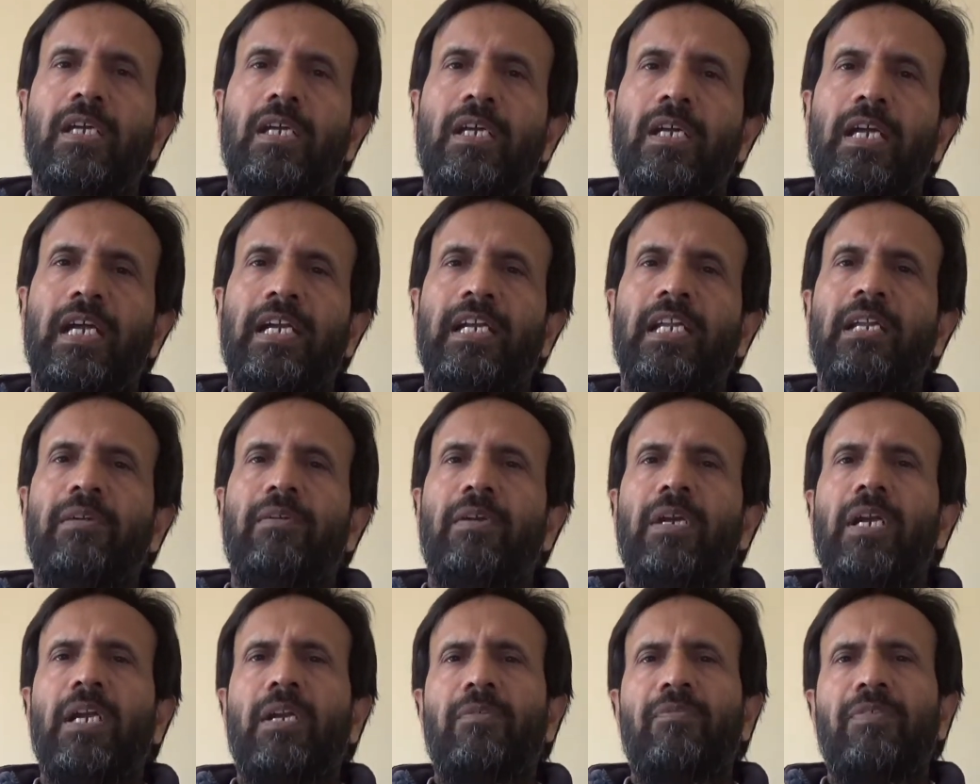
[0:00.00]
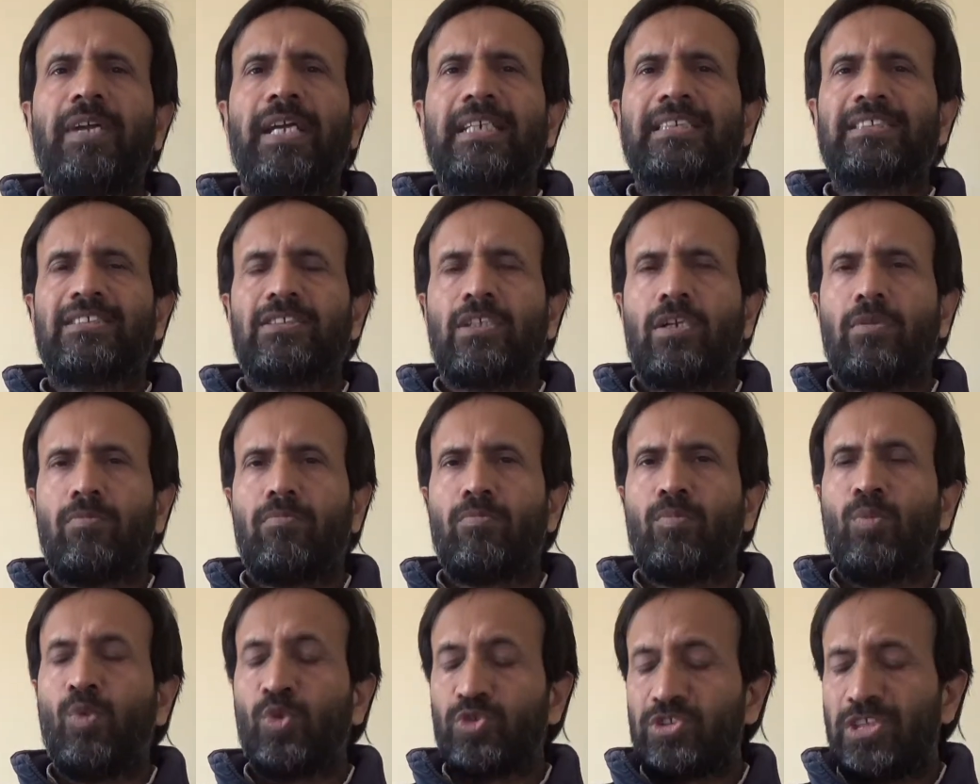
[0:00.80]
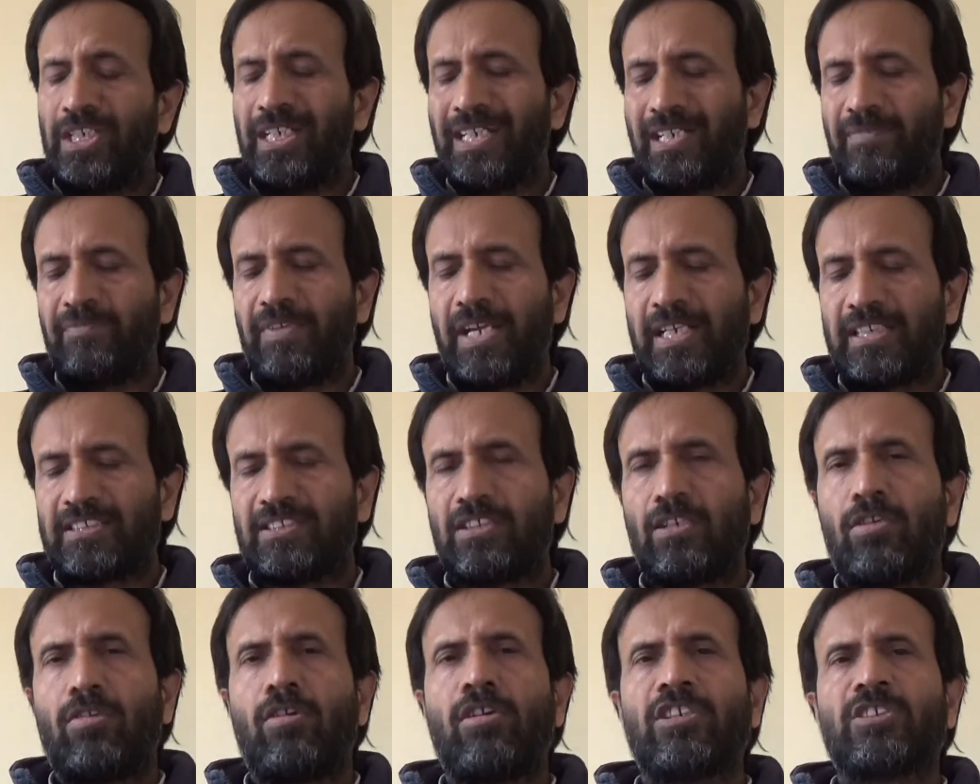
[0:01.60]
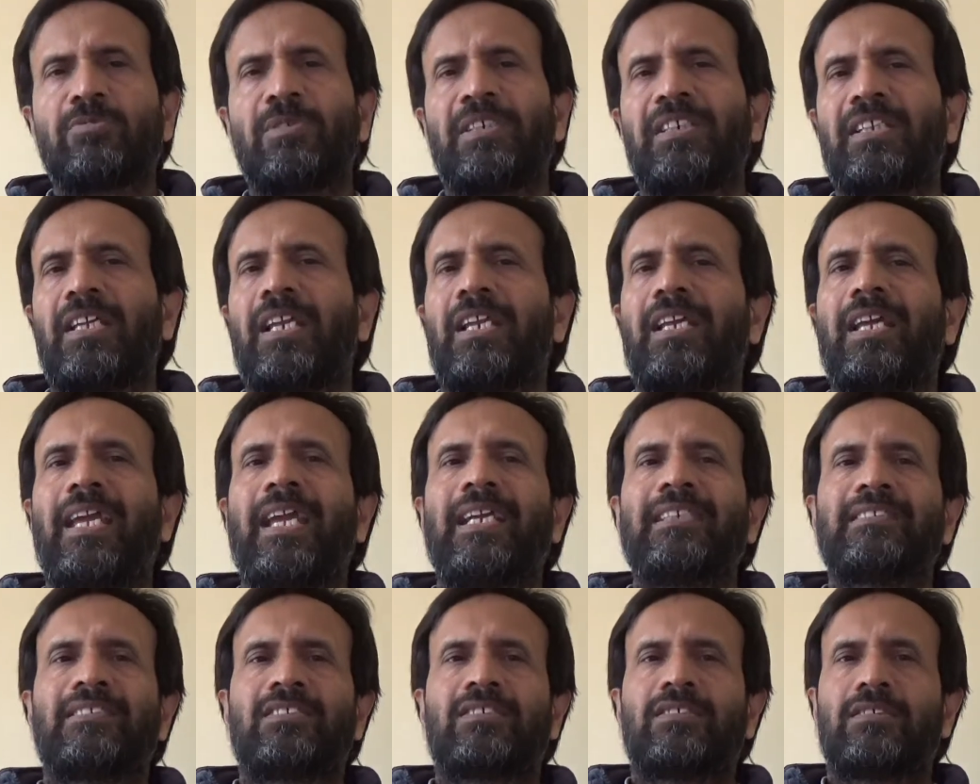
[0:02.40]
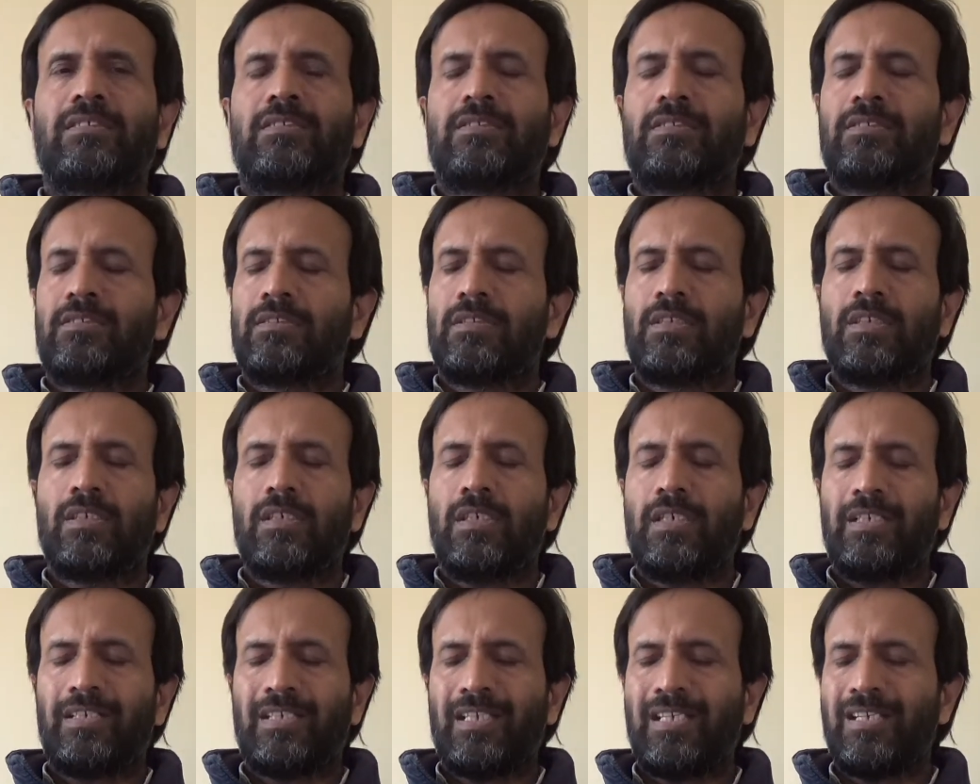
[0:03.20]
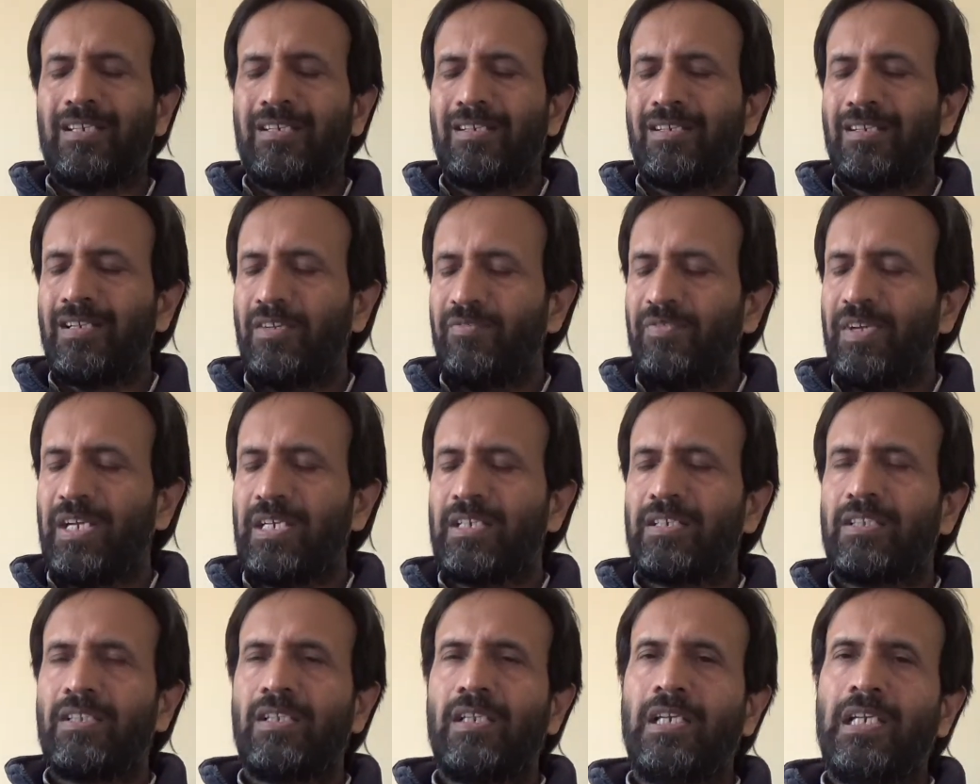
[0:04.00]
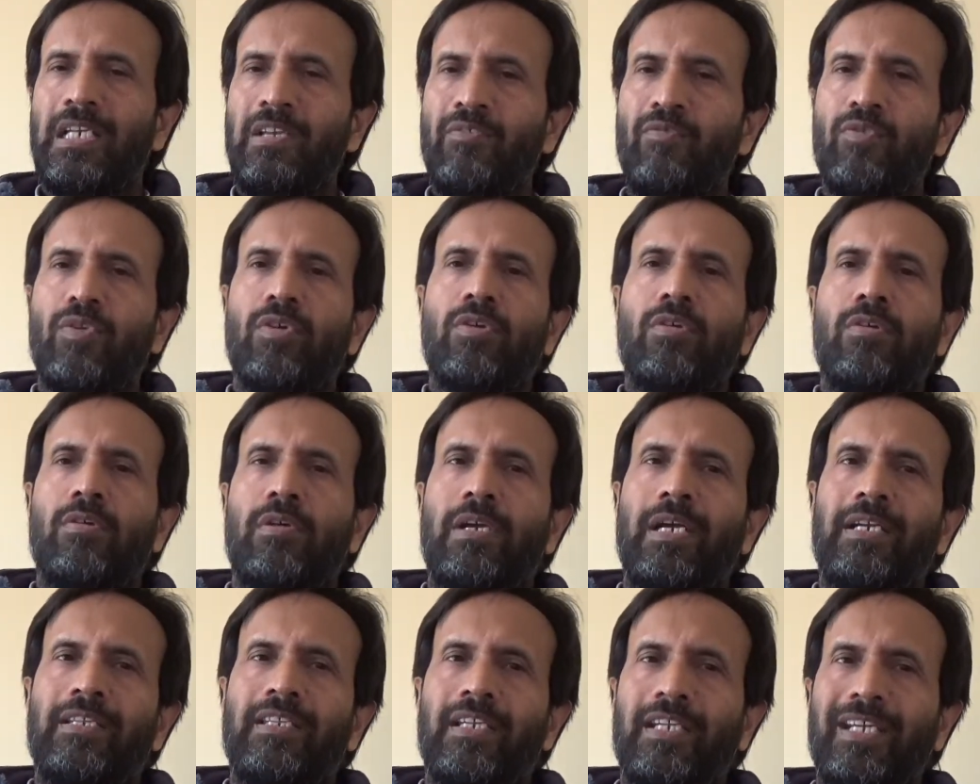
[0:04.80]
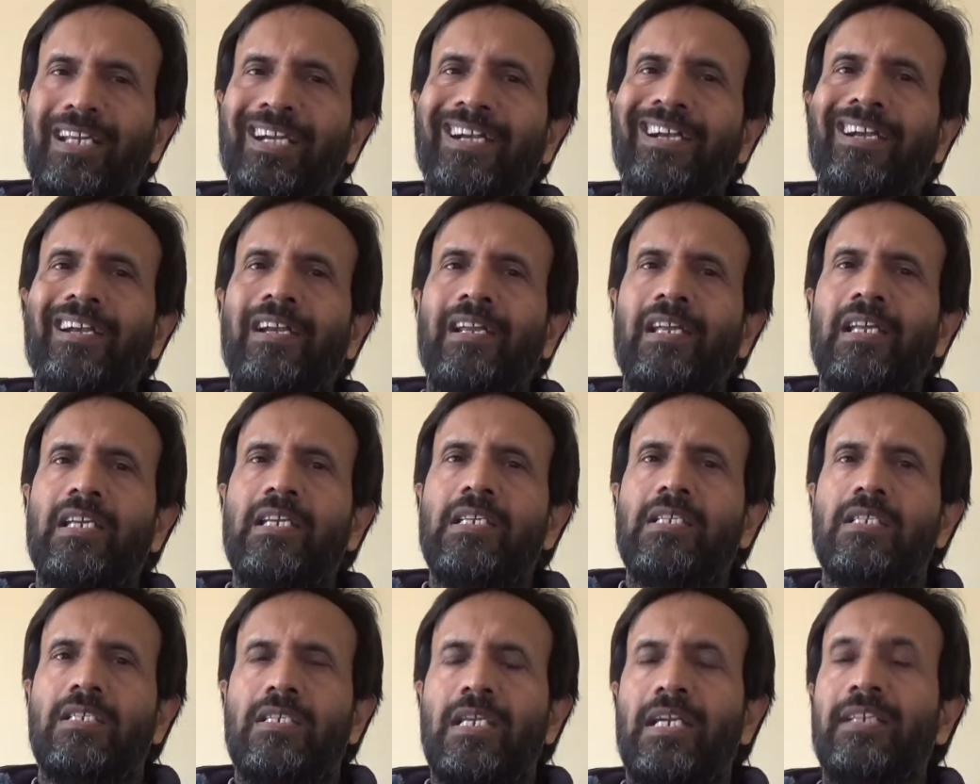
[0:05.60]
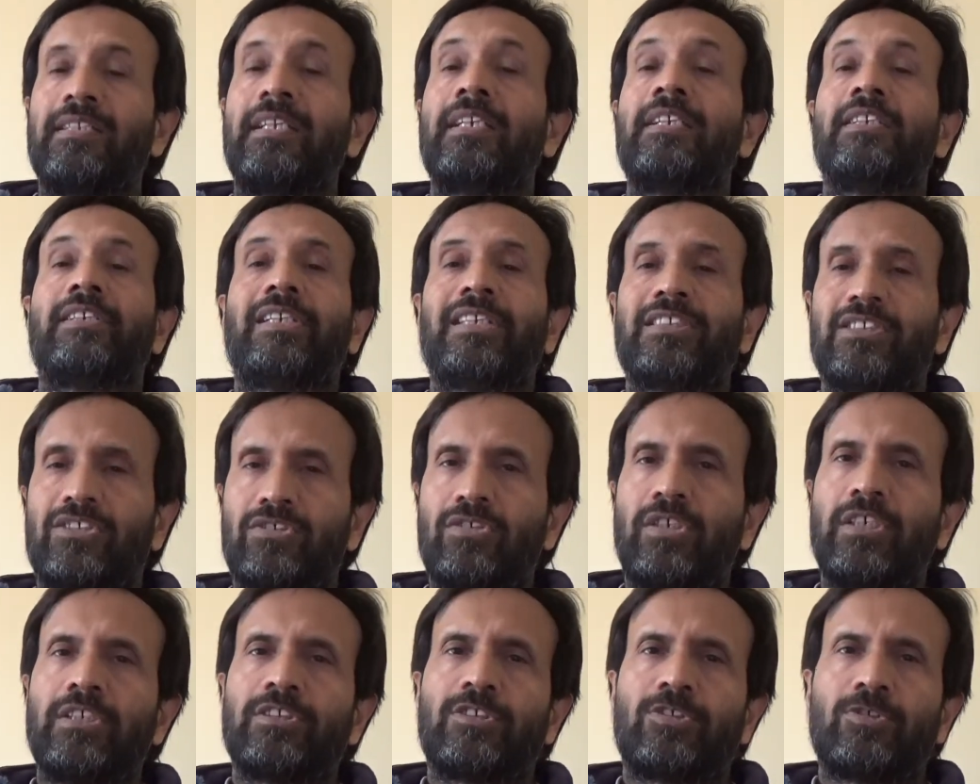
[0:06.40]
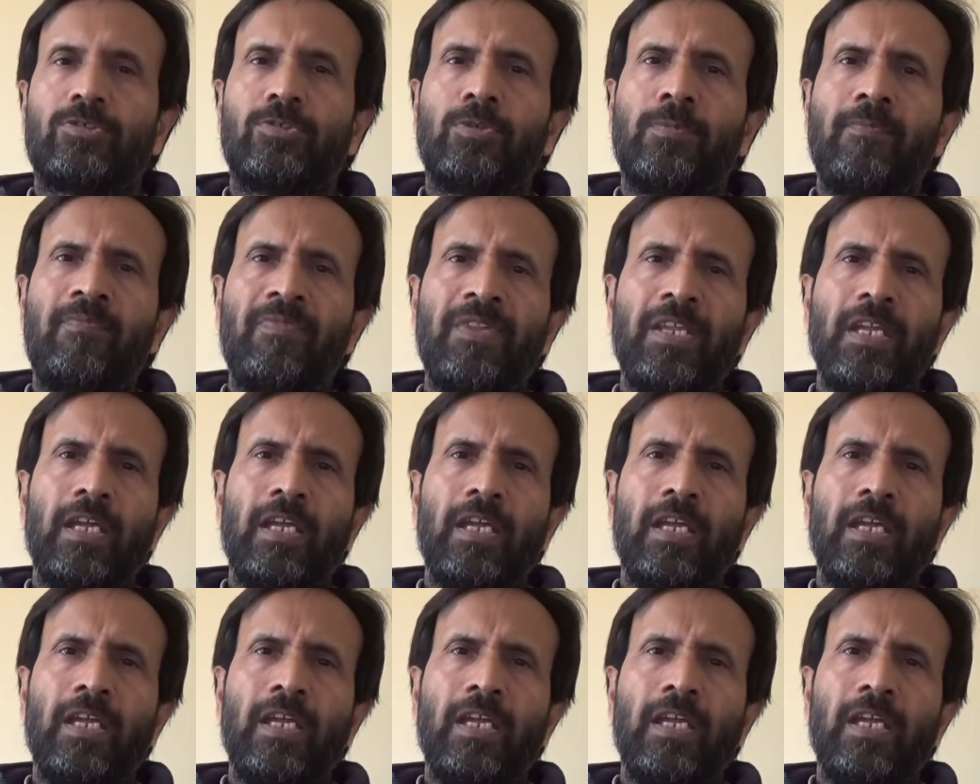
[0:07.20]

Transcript: and it, it affects the mostly it affects the lungs but it can cause uh, it can affect the liver and the kidneys and the intestines too